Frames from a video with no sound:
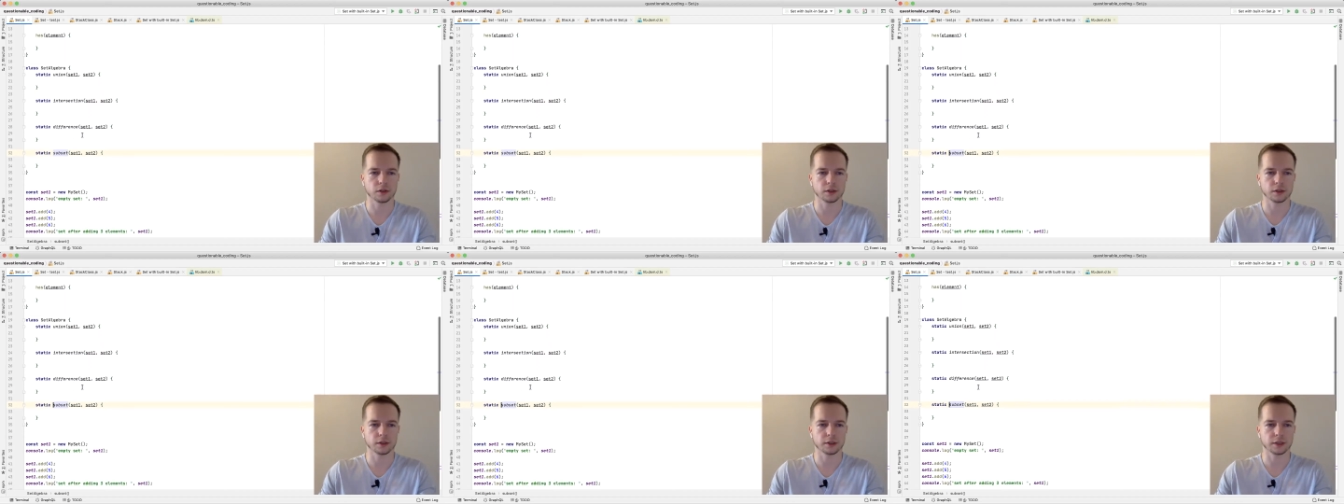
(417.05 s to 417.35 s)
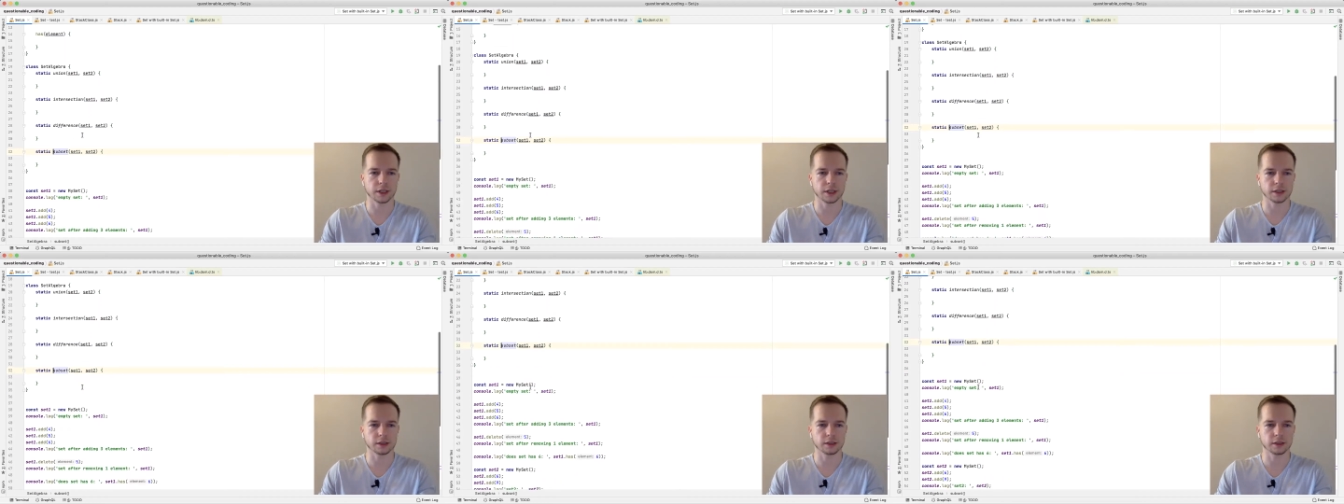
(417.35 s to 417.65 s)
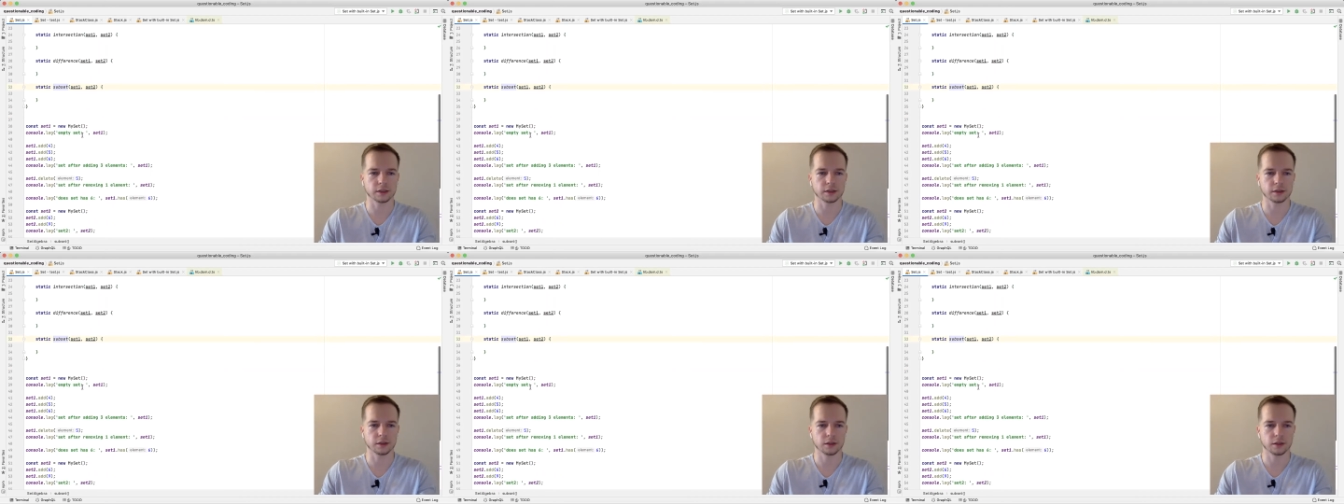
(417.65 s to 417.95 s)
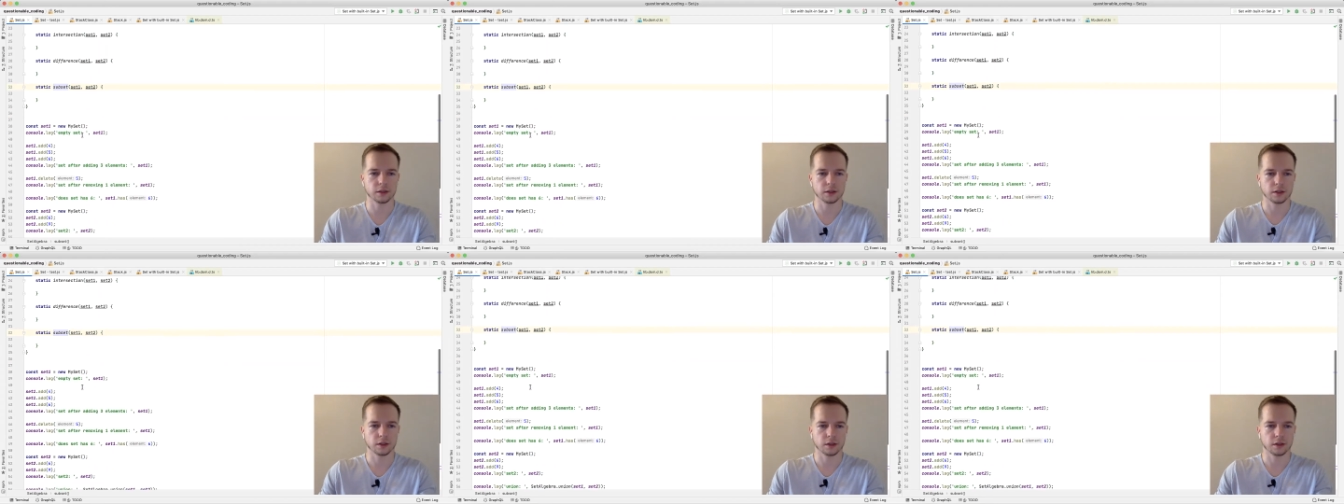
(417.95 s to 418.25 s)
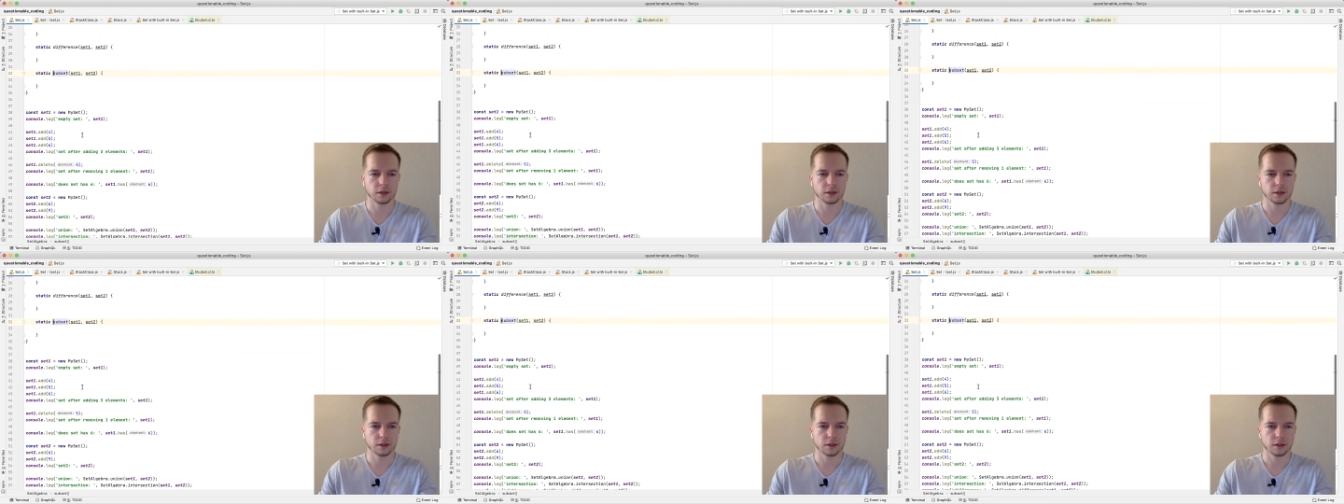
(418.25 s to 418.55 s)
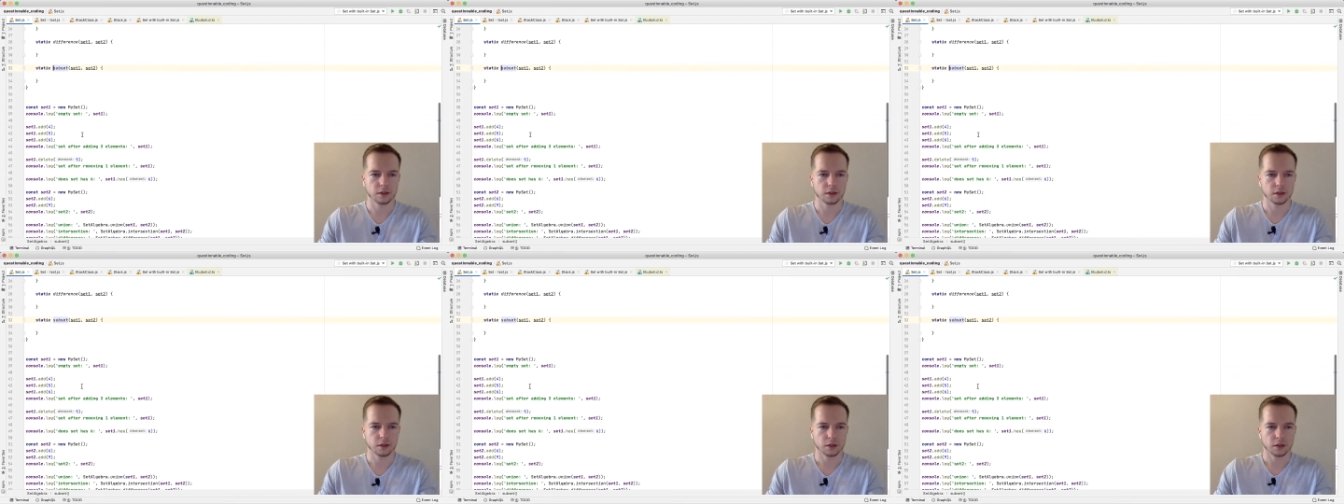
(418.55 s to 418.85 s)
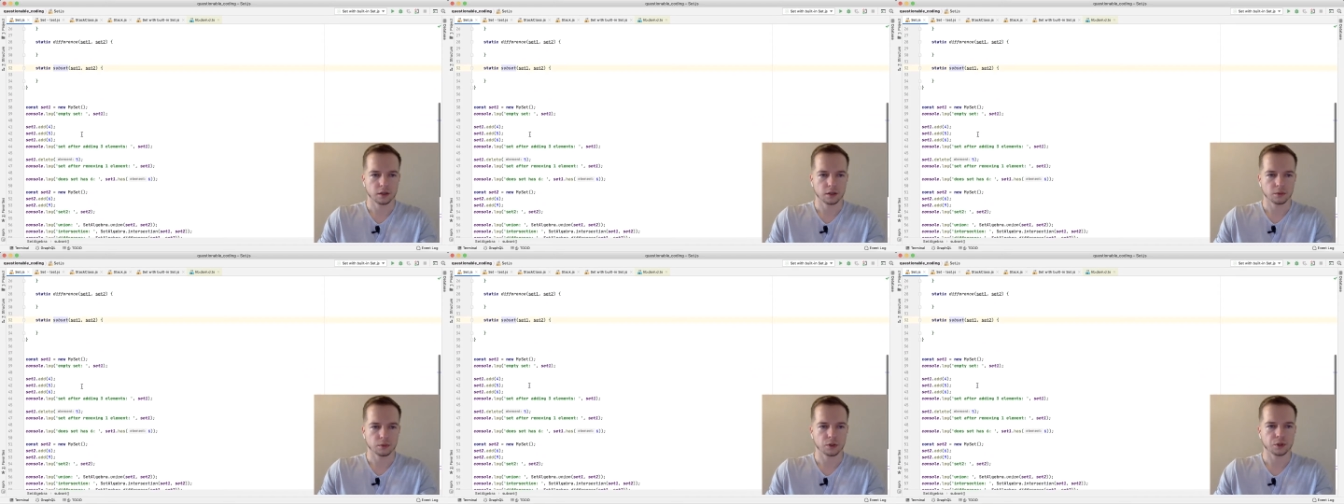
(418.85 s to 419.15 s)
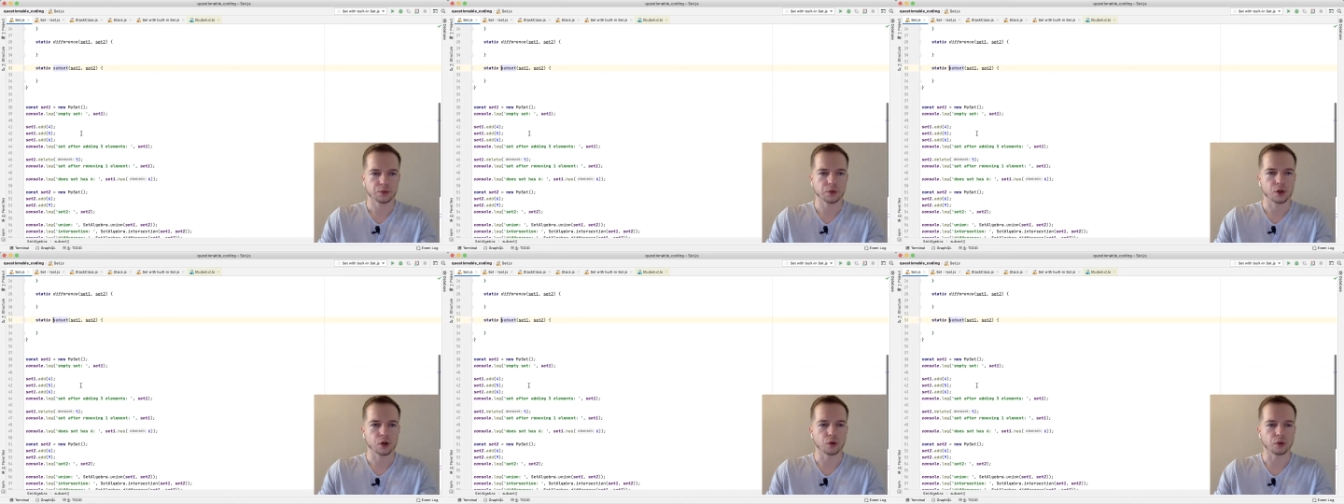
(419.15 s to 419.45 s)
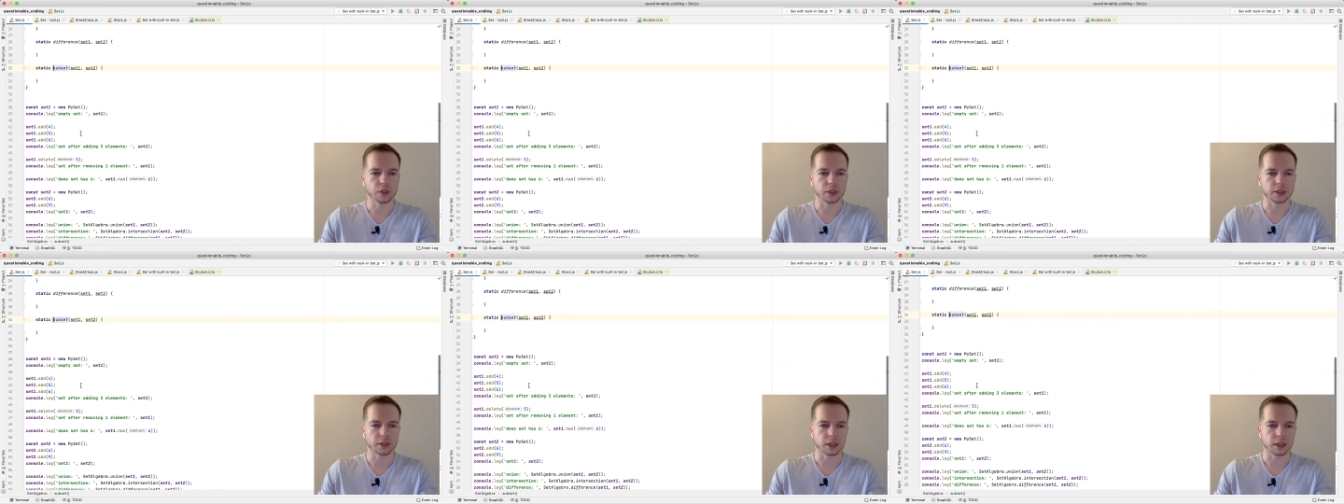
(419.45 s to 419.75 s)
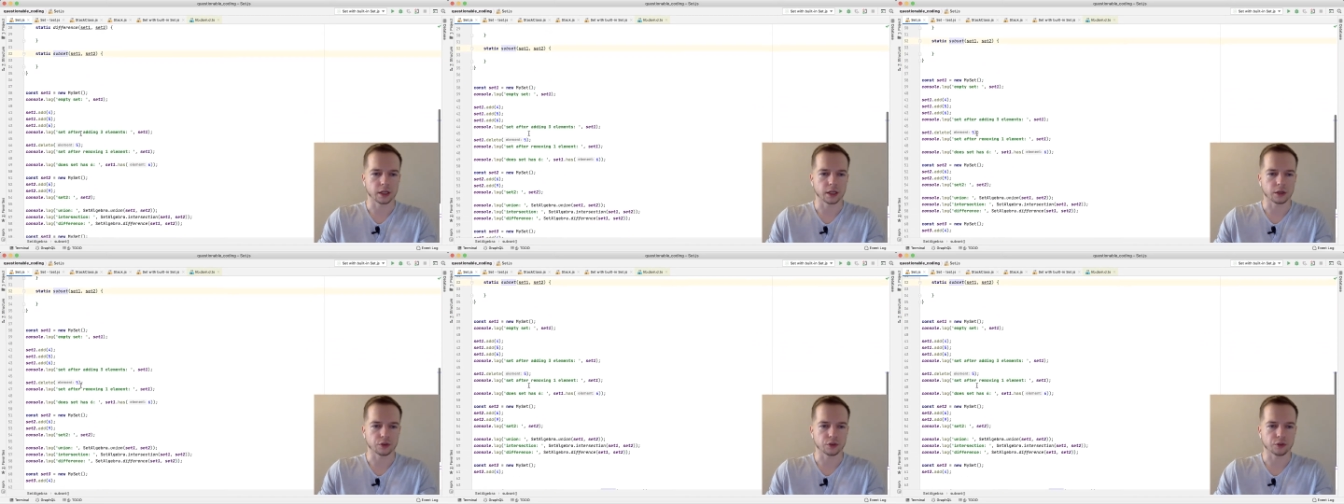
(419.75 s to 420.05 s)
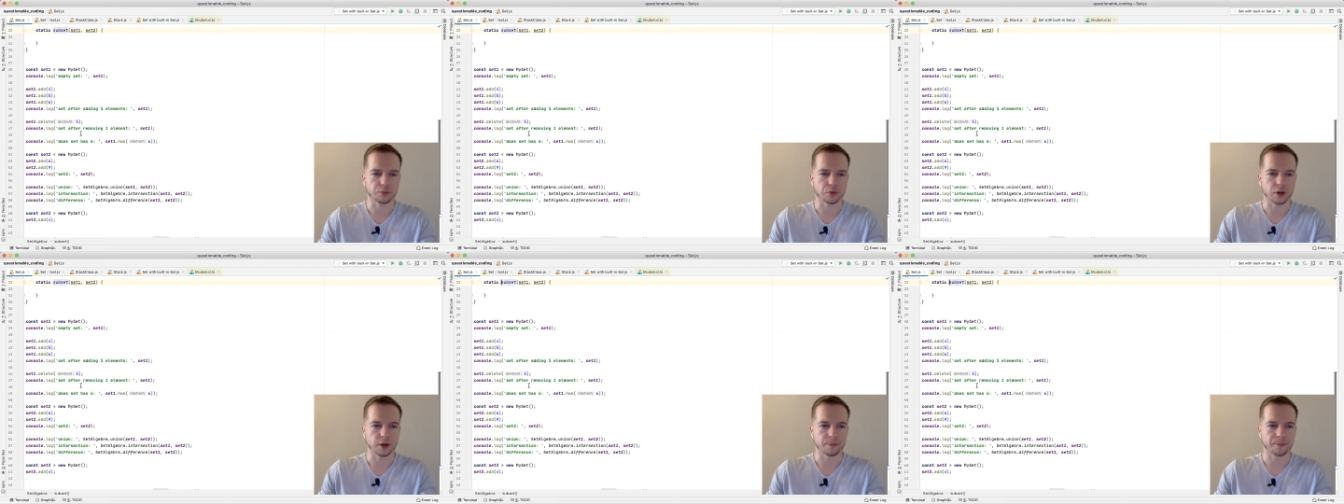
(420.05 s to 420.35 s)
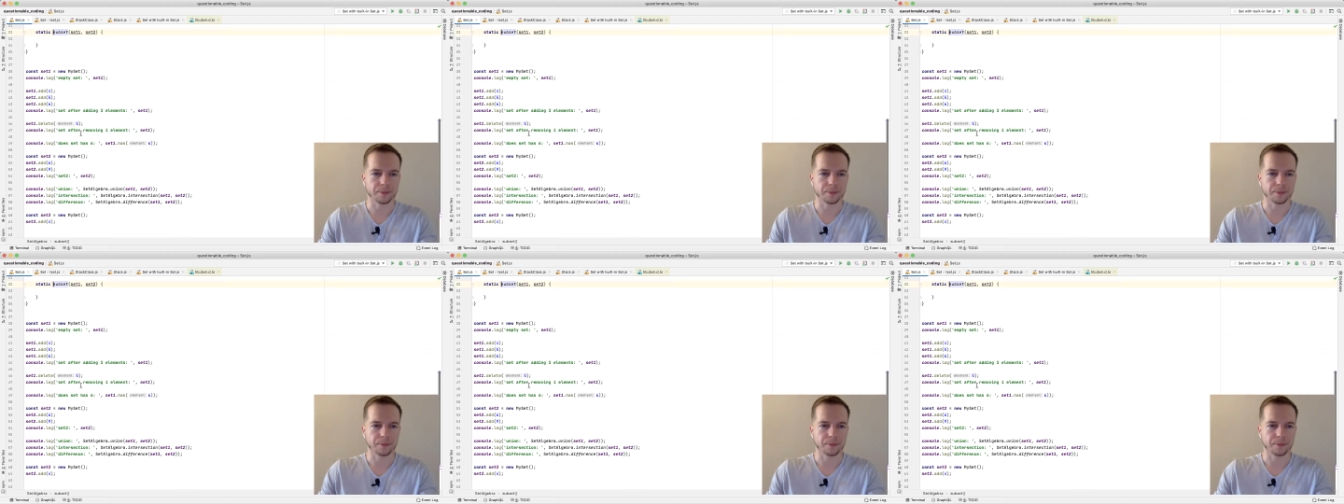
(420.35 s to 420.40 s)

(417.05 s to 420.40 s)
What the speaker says: sets, which we call the setAlgebra.